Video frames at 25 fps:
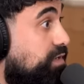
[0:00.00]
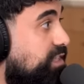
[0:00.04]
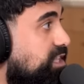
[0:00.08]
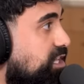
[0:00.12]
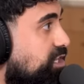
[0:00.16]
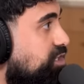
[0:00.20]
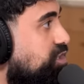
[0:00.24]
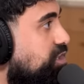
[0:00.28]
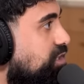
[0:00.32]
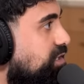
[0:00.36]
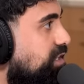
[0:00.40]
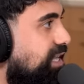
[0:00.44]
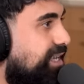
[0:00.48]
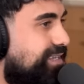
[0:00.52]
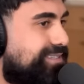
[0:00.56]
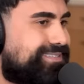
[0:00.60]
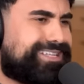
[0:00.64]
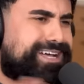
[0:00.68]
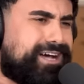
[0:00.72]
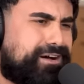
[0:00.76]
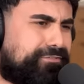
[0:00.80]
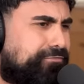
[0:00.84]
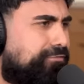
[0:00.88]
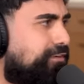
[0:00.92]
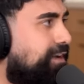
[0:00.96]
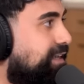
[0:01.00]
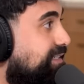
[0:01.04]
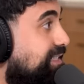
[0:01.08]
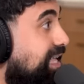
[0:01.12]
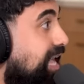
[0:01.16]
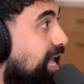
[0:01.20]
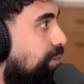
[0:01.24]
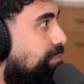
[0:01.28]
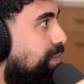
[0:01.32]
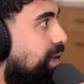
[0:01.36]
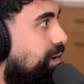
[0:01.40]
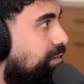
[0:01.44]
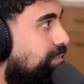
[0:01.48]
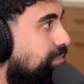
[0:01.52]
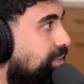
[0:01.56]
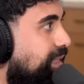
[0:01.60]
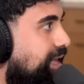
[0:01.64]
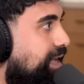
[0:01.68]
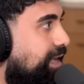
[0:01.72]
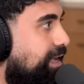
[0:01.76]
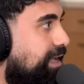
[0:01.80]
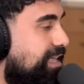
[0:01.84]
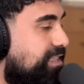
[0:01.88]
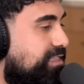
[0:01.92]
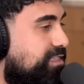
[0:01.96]
And then you're like, nah, fuck that, blah, blah,
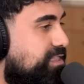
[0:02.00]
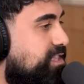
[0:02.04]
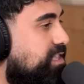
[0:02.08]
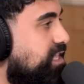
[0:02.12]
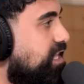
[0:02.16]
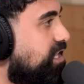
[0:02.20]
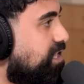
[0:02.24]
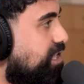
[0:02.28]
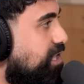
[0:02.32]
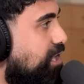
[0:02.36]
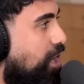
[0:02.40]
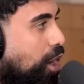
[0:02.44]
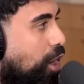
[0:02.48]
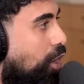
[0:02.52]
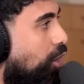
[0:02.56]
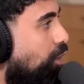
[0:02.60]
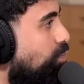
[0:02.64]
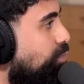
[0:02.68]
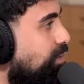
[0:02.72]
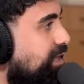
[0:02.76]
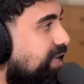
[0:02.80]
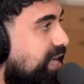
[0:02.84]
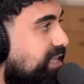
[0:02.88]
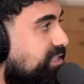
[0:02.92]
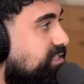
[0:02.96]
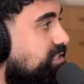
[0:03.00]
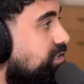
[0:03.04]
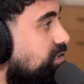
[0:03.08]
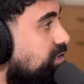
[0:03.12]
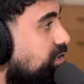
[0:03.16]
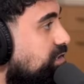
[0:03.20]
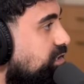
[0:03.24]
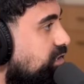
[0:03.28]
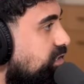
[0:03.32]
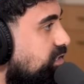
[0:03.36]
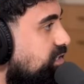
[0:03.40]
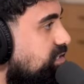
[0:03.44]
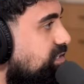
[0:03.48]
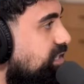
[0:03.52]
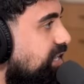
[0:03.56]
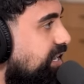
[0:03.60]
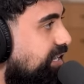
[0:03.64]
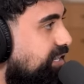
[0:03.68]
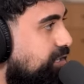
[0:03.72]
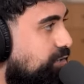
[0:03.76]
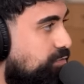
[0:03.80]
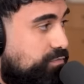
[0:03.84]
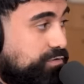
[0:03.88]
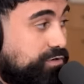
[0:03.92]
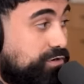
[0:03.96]
blah. And all we had to learn is
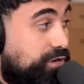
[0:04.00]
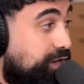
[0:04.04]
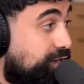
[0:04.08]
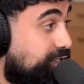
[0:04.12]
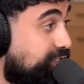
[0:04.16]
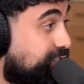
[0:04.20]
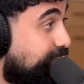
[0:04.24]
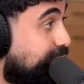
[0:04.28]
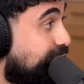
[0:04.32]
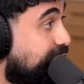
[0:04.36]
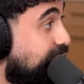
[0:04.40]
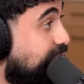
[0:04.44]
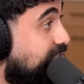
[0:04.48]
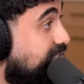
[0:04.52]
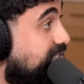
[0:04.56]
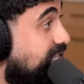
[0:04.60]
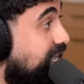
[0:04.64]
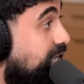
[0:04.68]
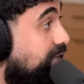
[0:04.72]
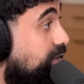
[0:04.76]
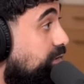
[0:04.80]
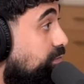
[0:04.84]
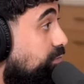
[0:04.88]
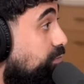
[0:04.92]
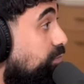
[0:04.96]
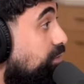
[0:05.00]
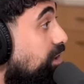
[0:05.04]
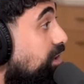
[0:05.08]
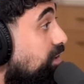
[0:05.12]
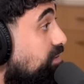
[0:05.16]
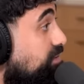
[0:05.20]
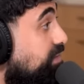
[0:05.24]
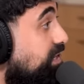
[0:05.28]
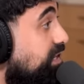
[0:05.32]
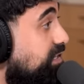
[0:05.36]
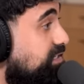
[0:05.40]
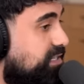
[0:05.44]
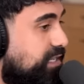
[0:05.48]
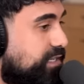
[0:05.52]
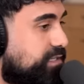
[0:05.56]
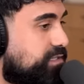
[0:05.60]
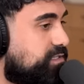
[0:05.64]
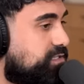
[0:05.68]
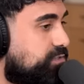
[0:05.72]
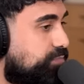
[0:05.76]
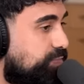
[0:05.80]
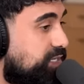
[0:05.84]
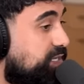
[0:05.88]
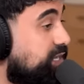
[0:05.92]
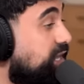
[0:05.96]
like, regardless of what you say and regardless of what I say,
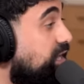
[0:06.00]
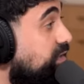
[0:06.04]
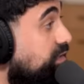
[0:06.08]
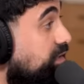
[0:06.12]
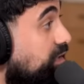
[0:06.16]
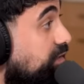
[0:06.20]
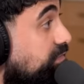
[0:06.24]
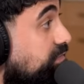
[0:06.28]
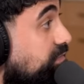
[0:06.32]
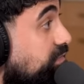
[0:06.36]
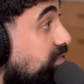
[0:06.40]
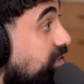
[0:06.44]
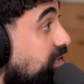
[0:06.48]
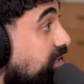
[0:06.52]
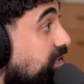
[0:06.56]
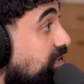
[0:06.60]
speak out of love.